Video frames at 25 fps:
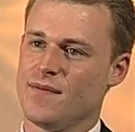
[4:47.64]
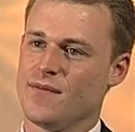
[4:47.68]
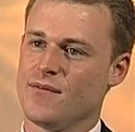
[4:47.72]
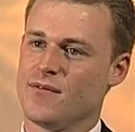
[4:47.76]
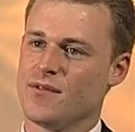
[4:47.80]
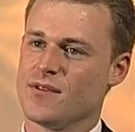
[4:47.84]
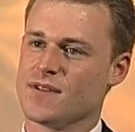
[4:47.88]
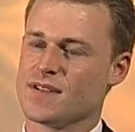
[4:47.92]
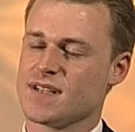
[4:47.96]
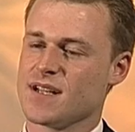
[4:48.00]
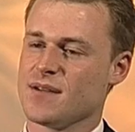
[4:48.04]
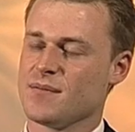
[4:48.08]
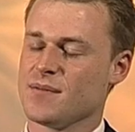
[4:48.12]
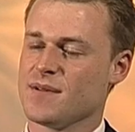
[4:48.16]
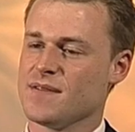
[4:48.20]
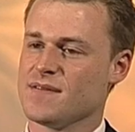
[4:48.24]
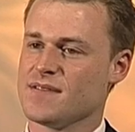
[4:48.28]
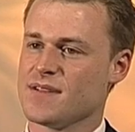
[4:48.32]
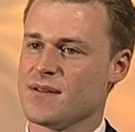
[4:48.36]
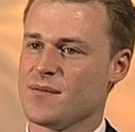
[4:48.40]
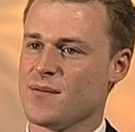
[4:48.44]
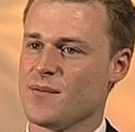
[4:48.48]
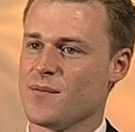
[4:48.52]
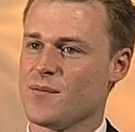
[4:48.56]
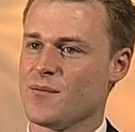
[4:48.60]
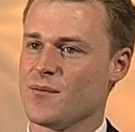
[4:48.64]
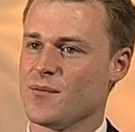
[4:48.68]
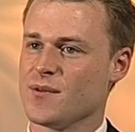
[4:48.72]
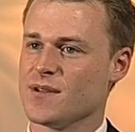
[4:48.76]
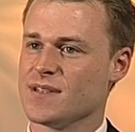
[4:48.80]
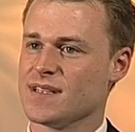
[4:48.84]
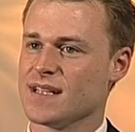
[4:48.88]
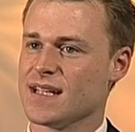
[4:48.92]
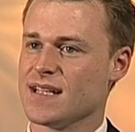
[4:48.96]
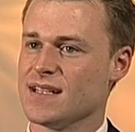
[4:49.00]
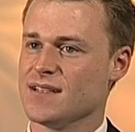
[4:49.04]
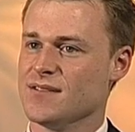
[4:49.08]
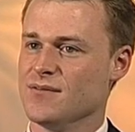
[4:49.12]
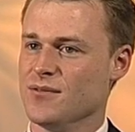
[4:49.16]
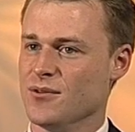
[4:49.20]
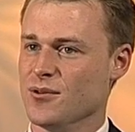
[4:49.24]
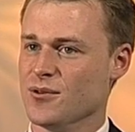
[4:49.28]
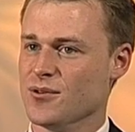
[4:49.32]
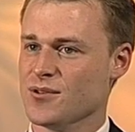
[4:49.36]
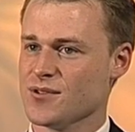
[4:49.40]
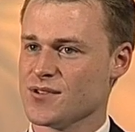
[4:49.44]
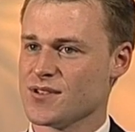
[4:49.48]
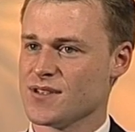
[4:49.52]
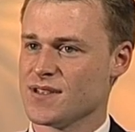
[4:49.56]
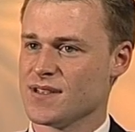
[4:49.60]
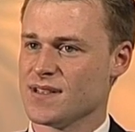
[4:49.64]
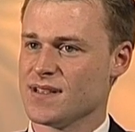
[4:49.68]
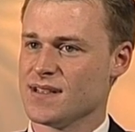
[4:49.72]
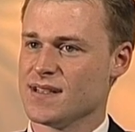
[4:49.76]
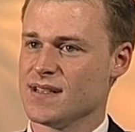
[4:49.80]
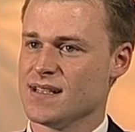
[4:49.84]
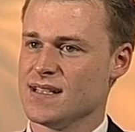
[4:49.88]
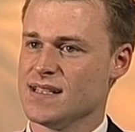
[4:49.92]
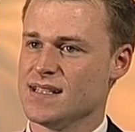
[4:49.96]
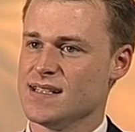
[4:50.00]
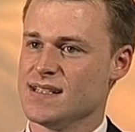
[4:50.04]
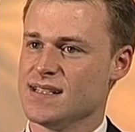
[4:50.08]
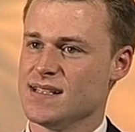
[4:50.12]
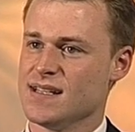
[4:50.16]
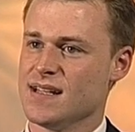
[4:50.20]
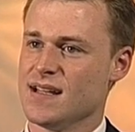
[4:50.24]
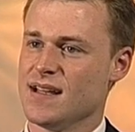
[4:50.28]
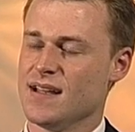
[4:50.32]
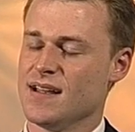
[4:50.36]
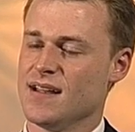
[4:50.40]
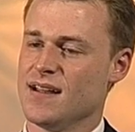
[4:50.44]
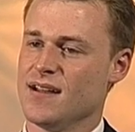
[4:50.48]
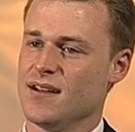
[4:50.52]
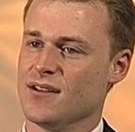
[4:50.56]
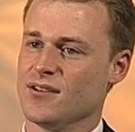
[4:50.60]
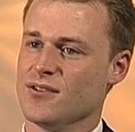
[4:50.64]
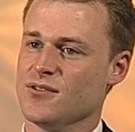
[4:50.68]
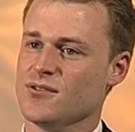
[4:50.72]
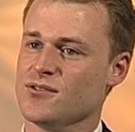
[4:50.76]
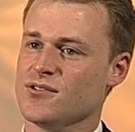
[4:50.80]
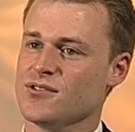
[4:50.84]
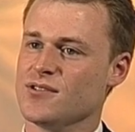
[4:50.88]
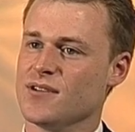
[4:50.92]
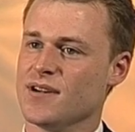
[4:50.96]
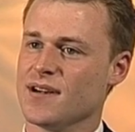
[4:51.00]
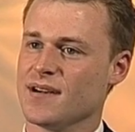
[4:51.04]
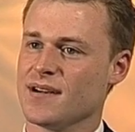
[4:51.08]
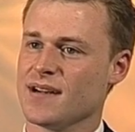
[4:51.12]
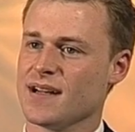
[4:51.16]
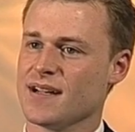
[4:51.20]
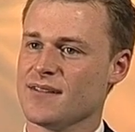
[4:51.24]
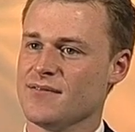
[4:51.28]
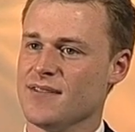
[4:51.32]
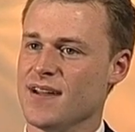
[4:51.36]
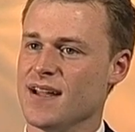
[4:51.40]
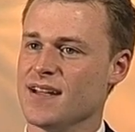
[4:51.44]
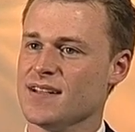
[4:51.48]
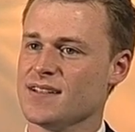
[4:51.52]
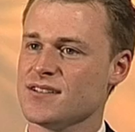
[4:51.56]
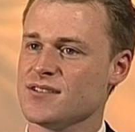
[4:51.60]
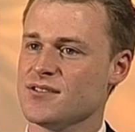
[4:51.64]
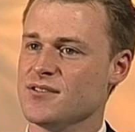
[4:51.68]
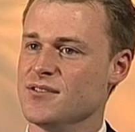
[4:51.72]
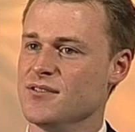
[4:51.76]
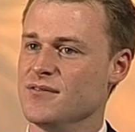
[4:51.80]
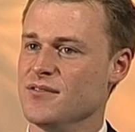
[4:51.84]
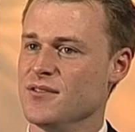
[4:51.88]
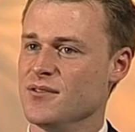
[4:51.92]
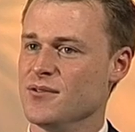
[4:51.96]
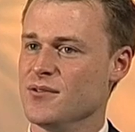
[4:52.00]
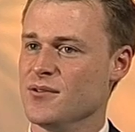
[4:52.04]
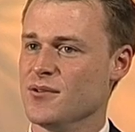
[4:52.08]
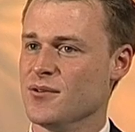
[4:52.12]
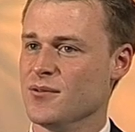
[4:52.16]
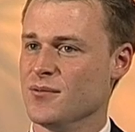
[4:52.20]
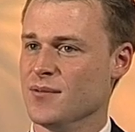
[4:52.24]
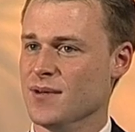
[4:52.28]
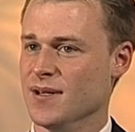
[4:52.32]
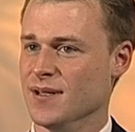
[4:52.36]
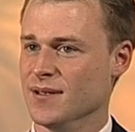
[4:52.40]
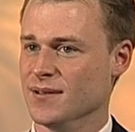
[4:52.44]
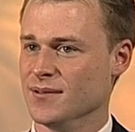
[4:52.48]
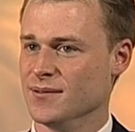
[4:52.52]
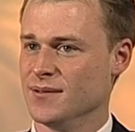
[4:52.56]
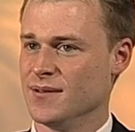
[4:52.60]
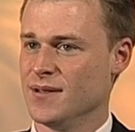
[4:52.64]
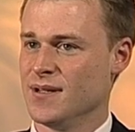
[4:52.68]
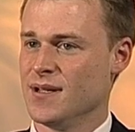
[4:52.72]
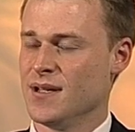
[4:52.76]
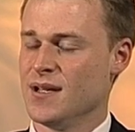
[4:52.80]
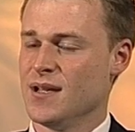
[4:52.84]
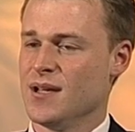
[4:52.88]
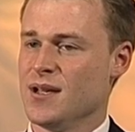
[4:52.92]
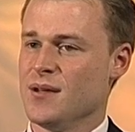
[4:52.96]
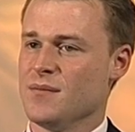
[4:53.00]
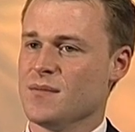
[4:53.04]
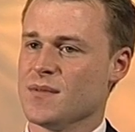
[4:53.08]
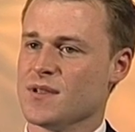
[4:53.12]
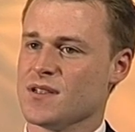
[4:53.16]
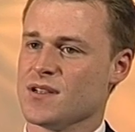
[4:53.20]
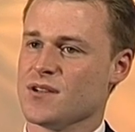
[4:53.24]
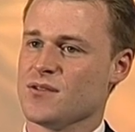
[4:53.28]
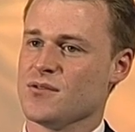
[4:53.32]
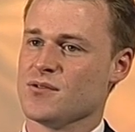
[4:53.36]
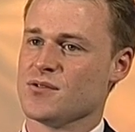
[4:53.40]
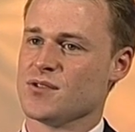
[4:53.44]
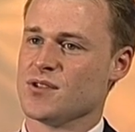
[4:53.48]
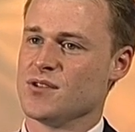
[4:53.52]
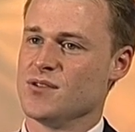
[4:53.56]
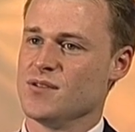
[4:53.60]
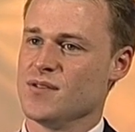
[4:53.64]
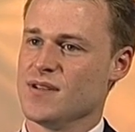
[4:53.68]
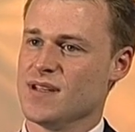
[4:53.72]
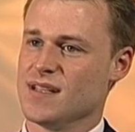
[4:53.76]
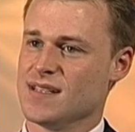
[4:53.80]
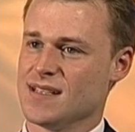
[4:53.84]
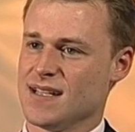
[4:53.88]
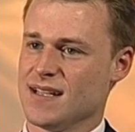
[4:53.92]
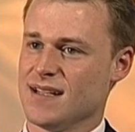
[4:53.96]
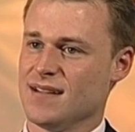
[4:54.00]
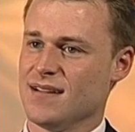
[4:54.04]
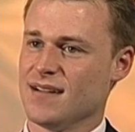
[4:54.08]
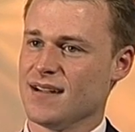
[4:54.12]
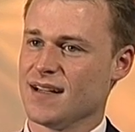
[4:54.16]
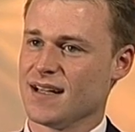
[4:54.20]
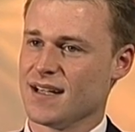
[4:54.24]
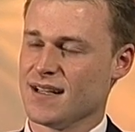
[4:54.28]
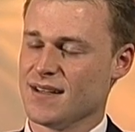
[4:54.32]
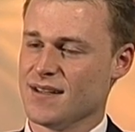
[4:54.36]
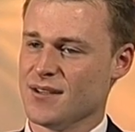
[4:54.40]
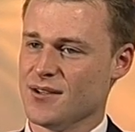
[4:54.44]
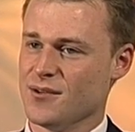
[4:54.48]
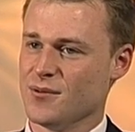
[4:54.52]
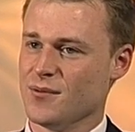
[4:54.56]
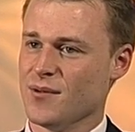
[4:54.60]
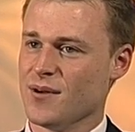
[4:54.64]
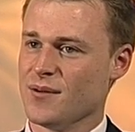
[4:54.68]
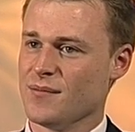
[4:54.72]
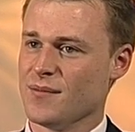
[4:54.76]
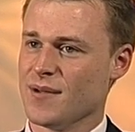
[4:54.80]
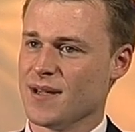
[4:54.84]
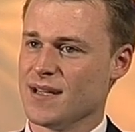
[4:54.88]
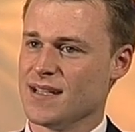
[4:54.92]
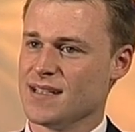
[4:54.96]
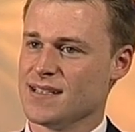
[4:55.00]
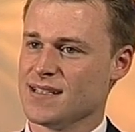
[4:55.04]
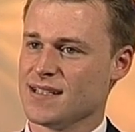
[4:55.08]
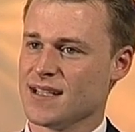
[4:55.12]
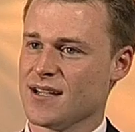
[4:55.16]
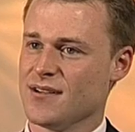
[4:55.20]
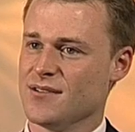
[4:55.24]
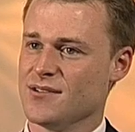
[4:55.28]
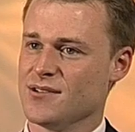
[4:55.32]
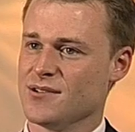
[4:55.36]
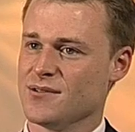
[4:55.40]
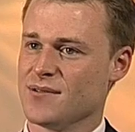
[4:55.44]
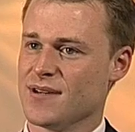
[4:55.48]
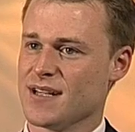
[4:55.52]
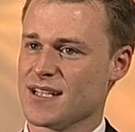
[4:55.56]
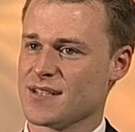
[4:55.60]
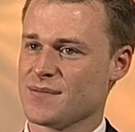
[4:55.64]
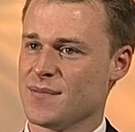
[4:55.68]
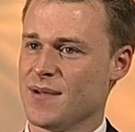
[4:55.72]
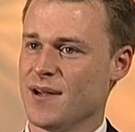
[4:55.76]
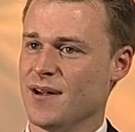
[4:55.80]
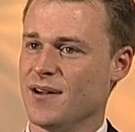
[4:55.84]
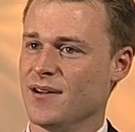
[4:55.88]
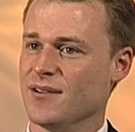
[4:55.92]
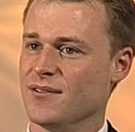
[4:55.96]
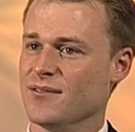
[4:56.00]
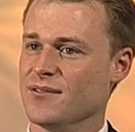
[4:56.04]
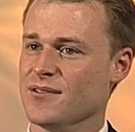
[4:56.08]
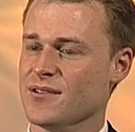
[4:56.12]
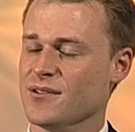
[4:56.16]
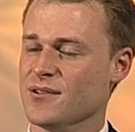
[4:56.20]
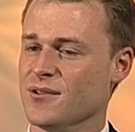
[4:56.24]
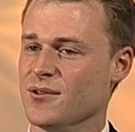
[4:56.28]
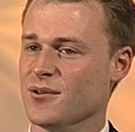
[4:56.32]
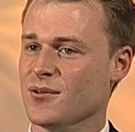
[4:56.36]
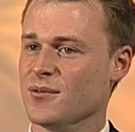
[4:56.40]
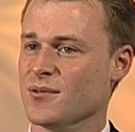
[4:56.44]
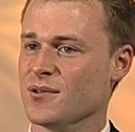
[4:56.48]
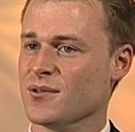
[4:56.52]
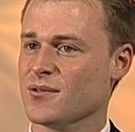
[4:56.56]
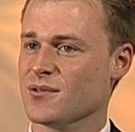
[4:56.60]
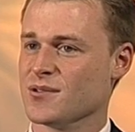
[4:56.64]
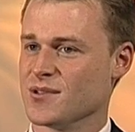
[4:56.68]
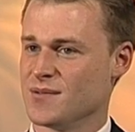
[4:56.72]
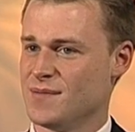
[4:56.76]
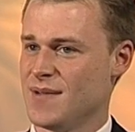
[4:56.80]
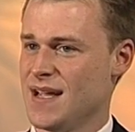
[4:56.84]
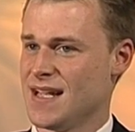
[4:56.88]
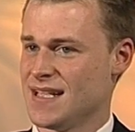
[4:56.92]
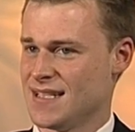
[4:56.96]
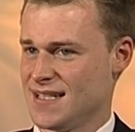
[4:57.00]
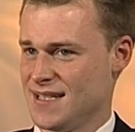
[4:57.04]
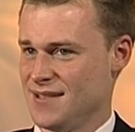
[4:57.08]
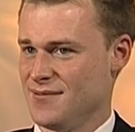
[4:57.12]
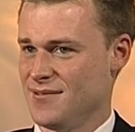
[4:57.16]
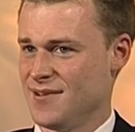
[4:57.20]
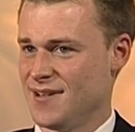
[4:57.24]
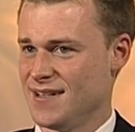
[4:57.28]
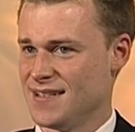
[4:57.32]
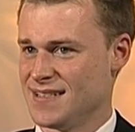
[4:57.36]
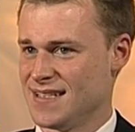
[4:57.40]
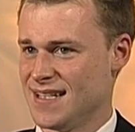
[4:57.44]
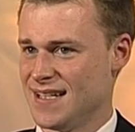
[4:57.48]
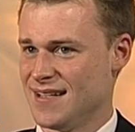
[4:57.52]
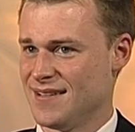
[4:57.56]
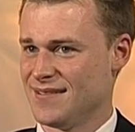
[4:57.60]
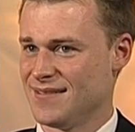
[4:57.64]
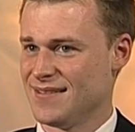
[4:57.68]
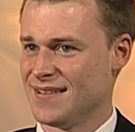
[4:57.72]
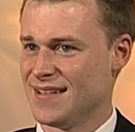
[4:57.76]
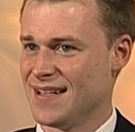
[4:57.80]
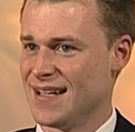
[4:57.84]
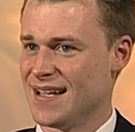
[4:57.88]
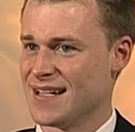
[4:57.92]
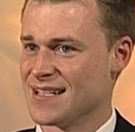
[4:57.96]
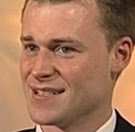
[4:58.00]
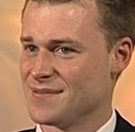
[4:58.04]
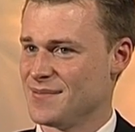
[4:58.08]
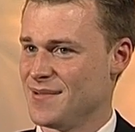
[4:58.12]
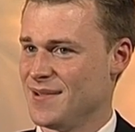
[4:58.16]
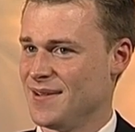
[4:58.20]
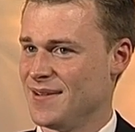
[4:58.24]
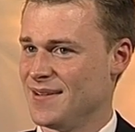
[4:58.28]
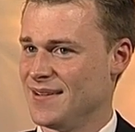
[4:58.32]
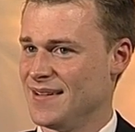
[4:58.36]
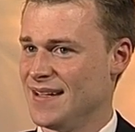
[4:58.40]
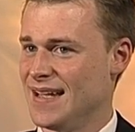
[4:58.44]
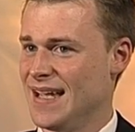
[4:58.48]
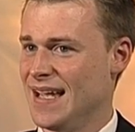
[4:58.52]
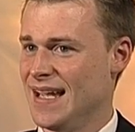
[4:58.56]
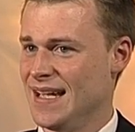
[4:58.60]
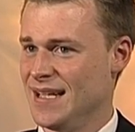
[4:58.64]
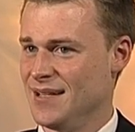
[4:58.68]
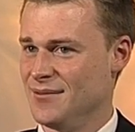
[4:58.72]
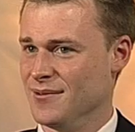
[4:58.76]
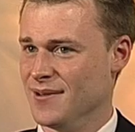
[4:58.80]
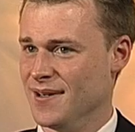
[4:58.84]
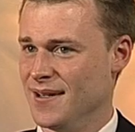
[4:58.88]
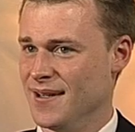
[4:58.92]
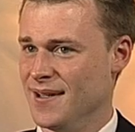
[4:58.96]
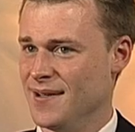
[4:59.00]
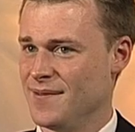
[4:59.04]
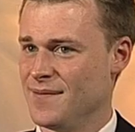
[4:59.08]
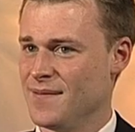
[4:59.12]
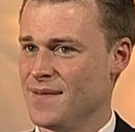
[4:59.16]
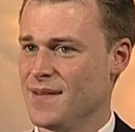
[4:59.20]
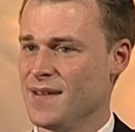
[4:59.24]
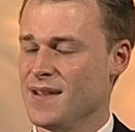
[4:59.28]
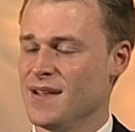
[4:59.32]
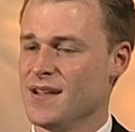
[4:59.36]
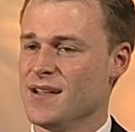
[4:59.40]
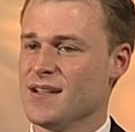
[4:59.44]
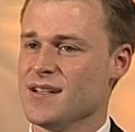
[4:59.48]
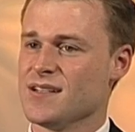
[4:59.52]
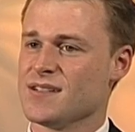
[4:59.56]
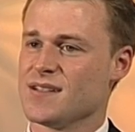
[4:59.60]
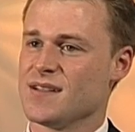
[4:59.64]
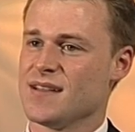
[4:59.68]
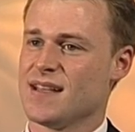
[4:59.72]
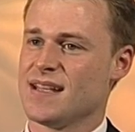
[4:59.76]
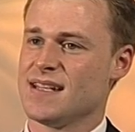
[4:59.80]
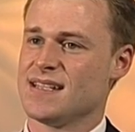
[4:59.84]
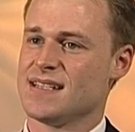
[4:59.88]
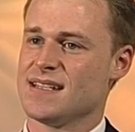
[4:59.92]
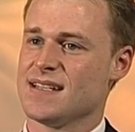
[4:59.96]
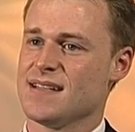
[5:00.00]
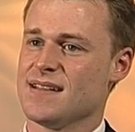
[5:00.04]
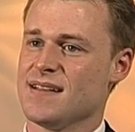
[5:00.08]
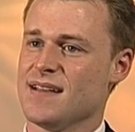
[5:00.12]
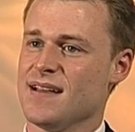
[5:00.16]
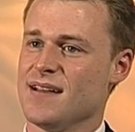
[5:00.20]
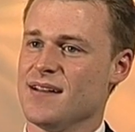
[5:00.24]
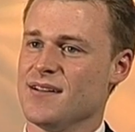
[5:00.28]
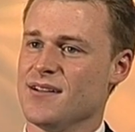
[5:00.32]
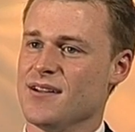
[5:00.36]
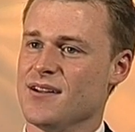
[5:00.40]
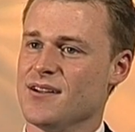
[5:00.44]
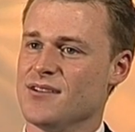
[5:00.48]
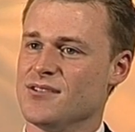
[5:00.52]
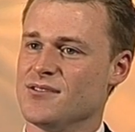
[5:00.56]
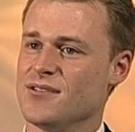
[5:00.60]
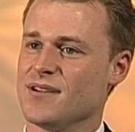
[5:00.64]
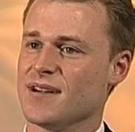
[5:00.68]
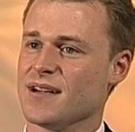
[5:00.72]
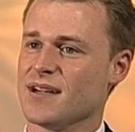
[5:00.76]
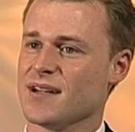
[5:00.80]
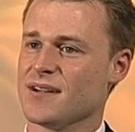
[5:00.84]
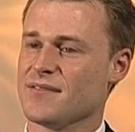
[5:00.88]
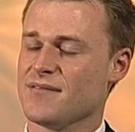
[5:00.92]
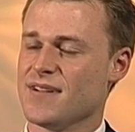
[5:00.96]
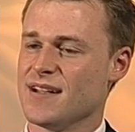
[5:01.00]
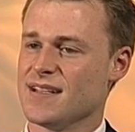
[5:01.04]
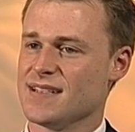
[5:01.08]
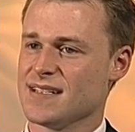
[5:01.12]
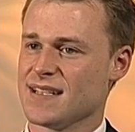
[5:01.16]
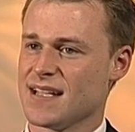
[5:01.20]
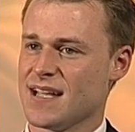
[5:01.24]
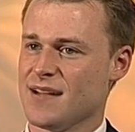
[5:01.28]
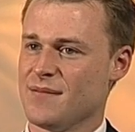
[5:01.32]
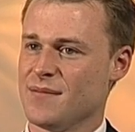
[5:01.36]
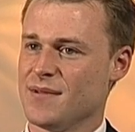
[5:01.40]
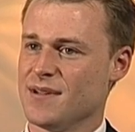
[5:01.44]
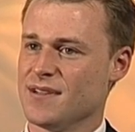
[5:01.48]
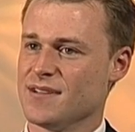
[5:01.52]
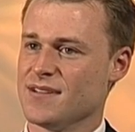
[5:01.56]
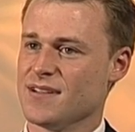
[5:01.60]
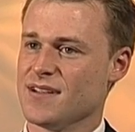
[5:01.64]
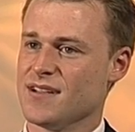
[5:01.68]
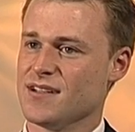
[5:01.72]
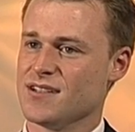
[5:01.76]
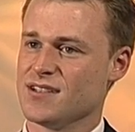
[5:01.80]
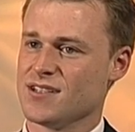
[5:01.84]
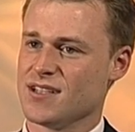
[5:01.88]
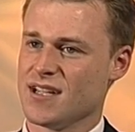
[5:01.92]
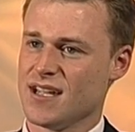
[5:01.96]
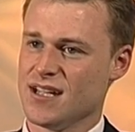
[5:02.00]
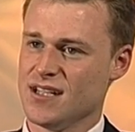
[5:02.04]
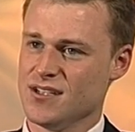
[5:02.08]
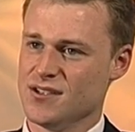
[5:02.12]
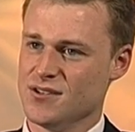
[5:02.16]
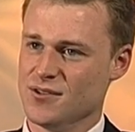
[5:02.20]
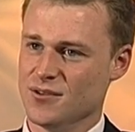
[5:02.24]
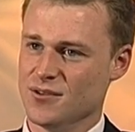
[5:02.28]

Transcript: for example, if someone were to get divorced, this is a good triggering event to review your will, because of course it's unlikely that you'll want monies to go to your ex-partner, and the law would automatically write out the ex-partner anyway. So that is a triggering event to come in and change